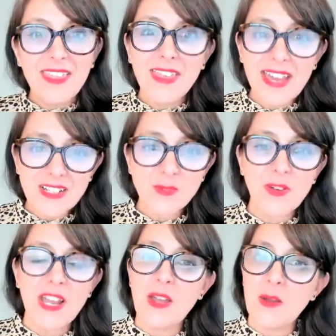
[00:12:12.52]
that's
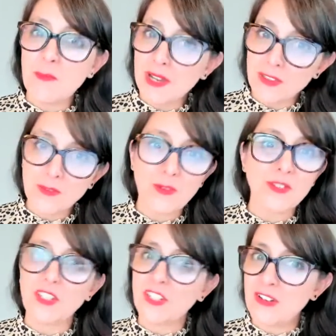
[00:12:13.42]
where my
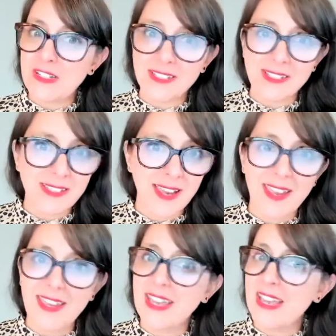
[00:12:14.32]
thoughts are going to
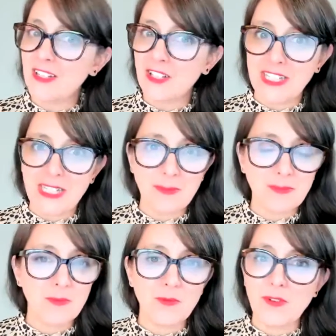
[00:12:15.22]
stay and keep
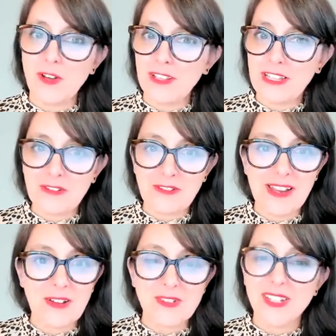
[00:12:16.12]
whirling
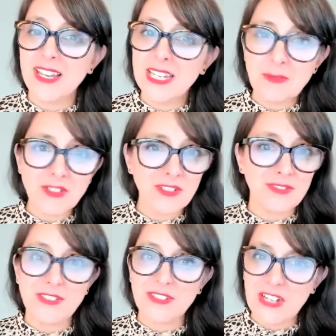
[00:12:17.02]
around, and I'm just going to
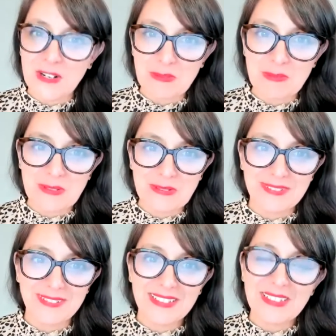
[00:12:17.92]
feel terrible,